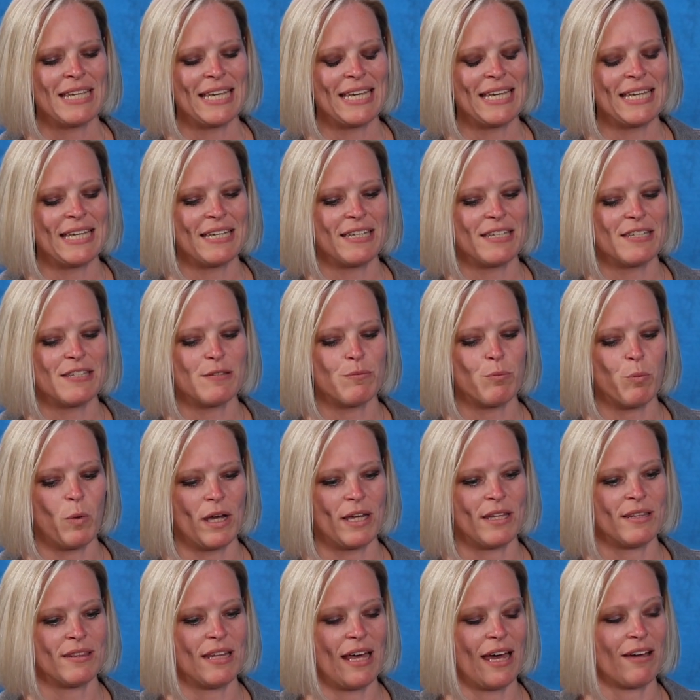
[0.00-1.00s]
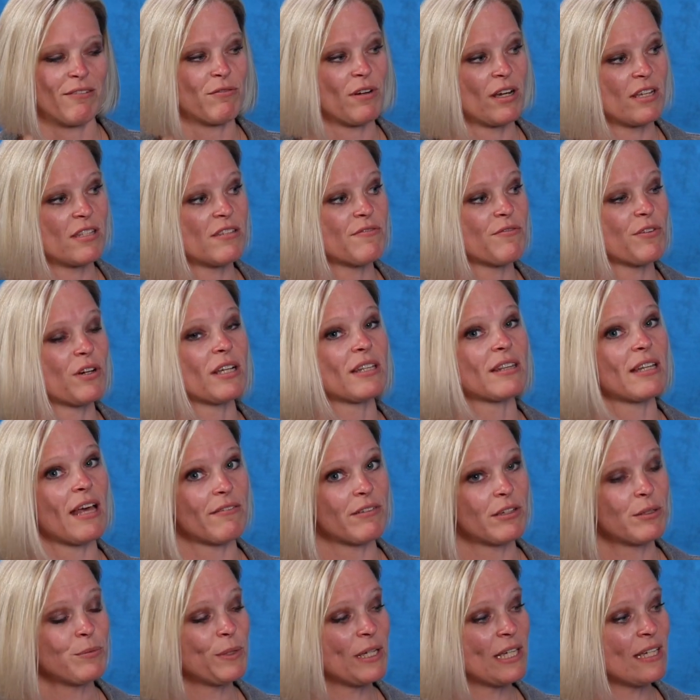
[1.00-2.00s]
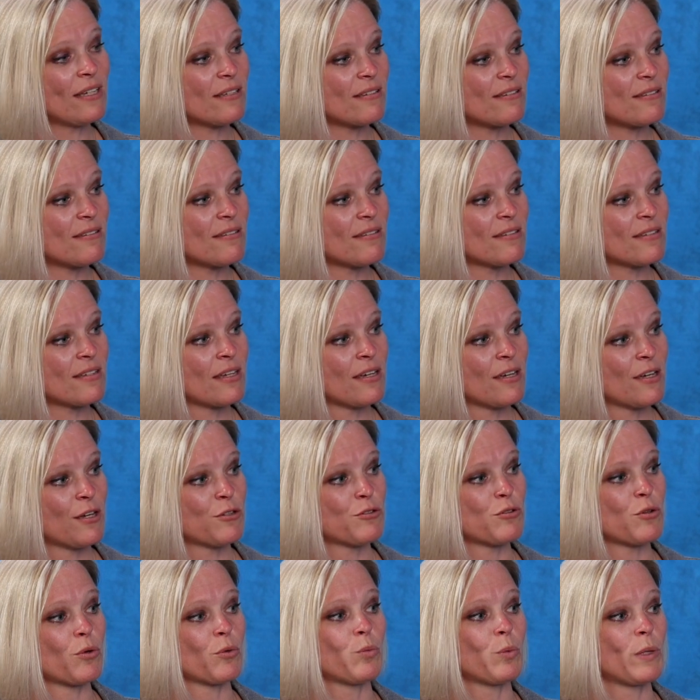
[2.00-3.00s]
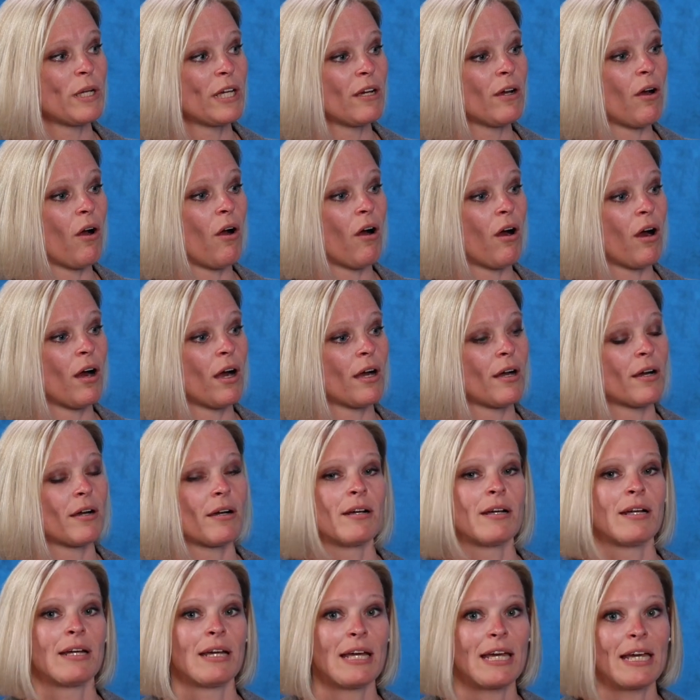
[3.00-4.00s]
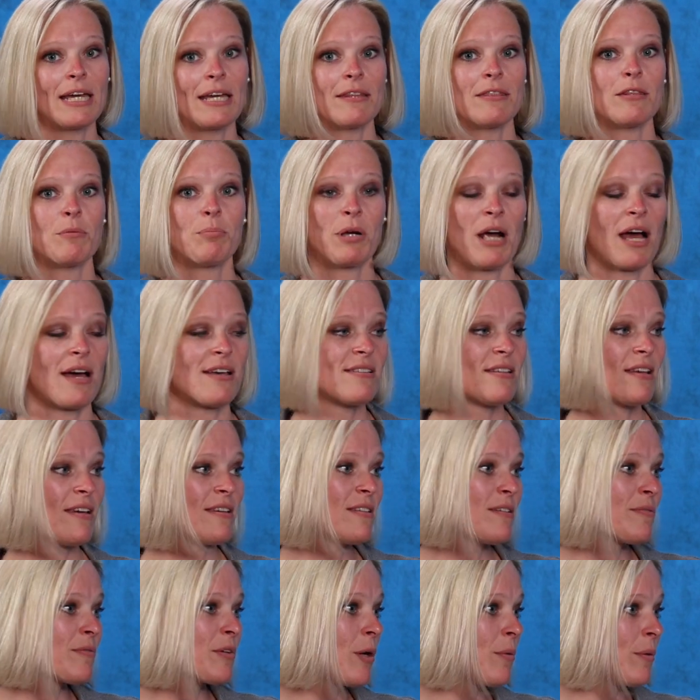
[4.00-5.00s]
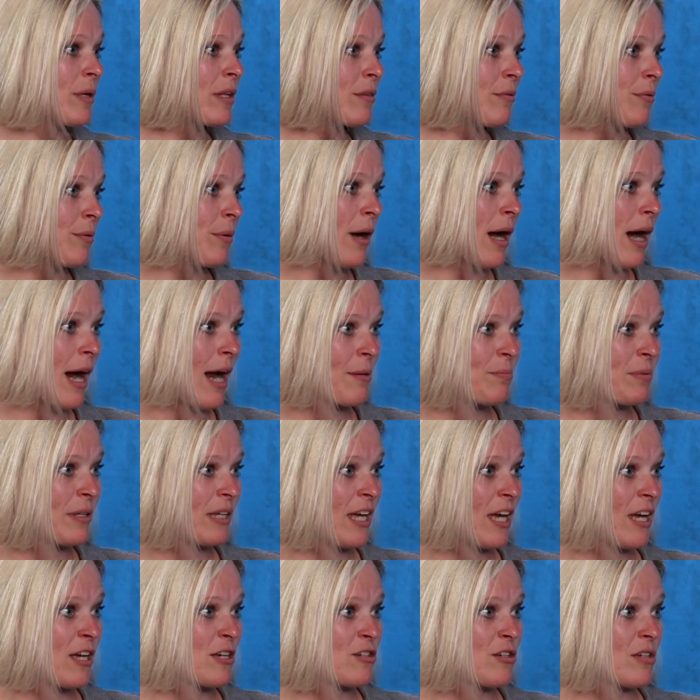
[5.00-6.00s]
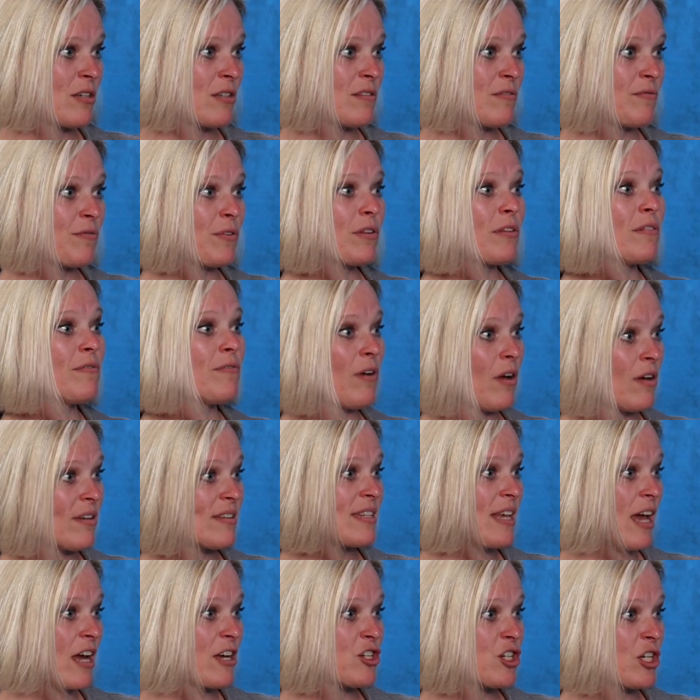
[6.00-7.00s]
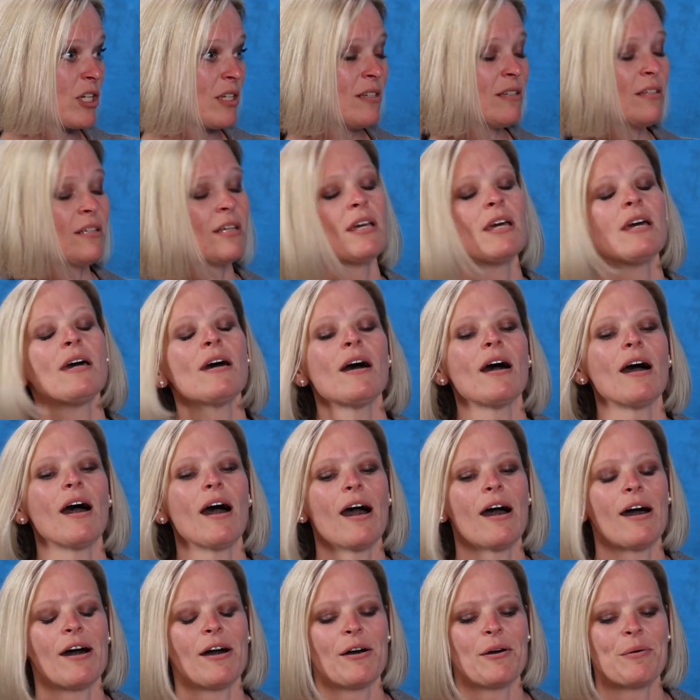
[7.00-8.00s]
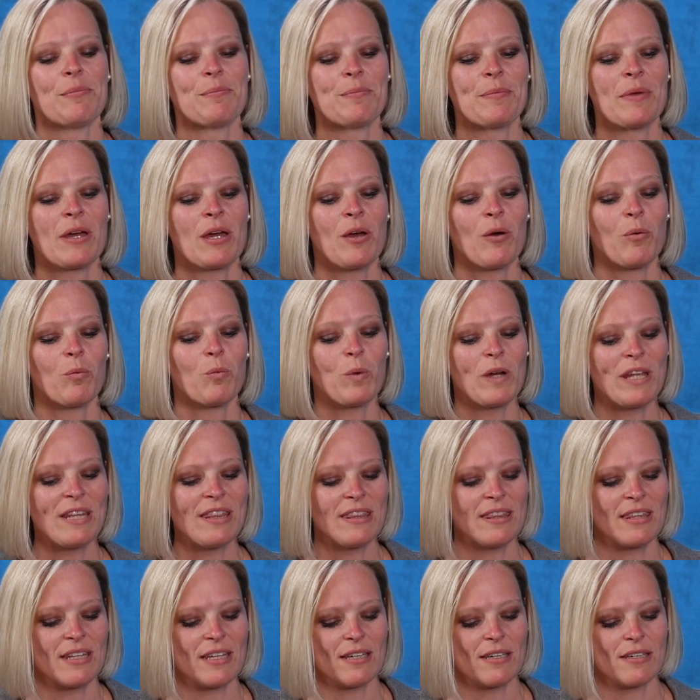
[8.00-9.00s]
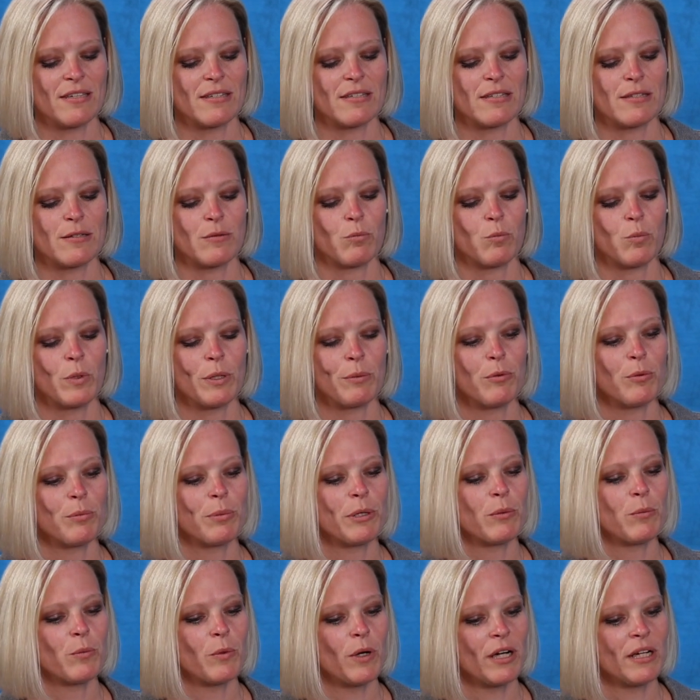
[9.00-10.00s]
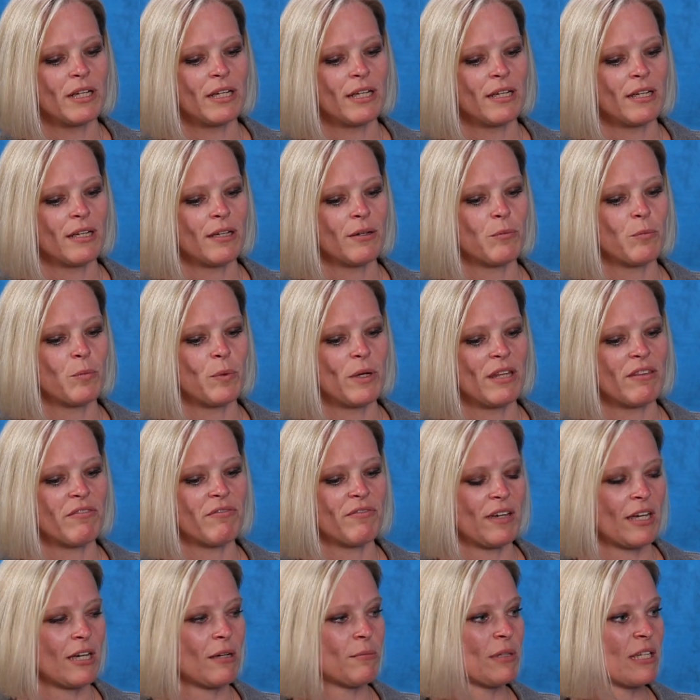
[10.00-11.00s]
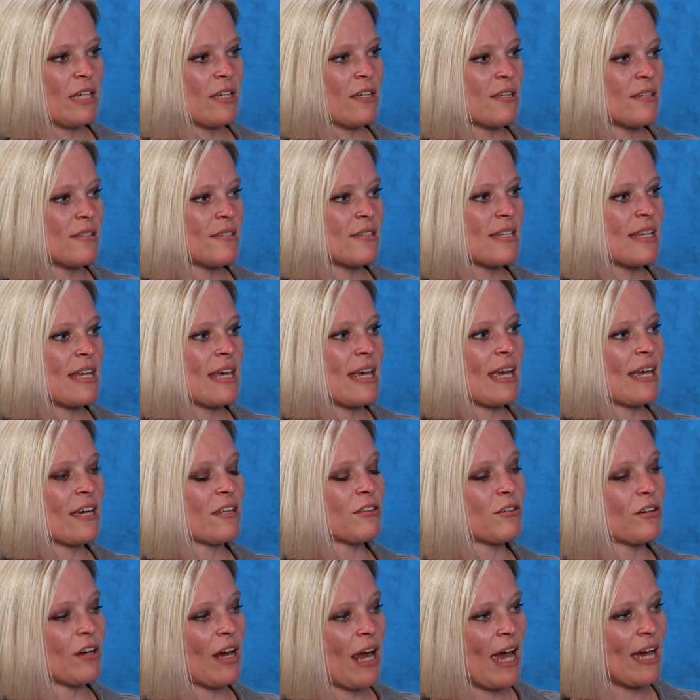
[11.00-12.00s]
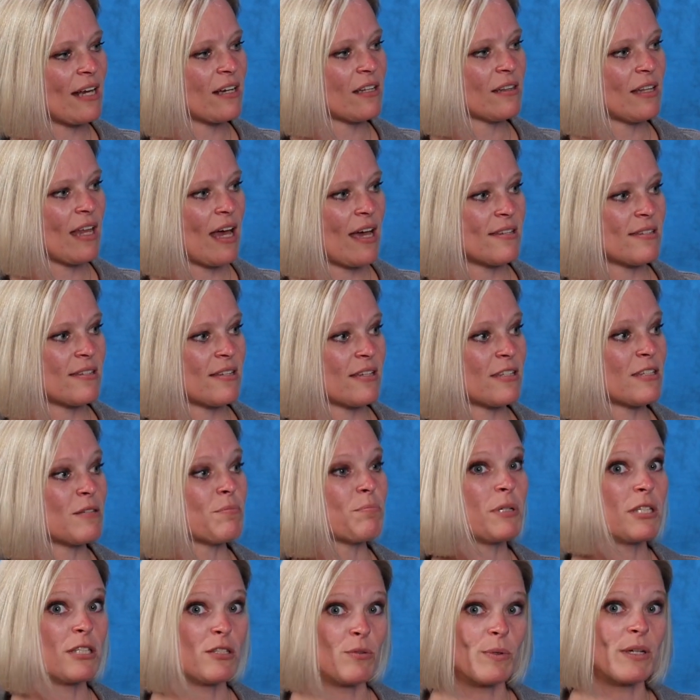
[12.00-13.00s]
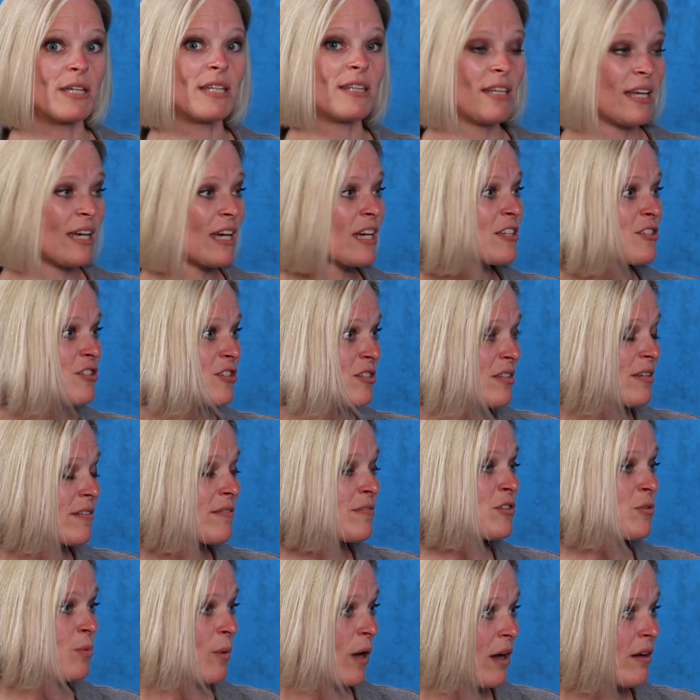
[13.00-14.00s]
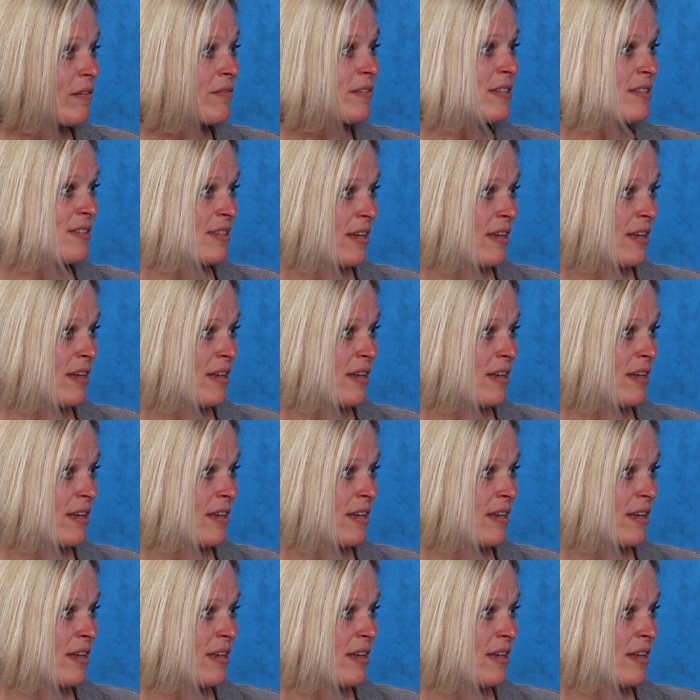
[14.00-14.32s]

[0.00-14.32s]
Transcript: is one that runs for 11 weeks. So we are in the process of going through our applications for the fall session. With this, we will be working with families and their adolescents between the ages of 12 and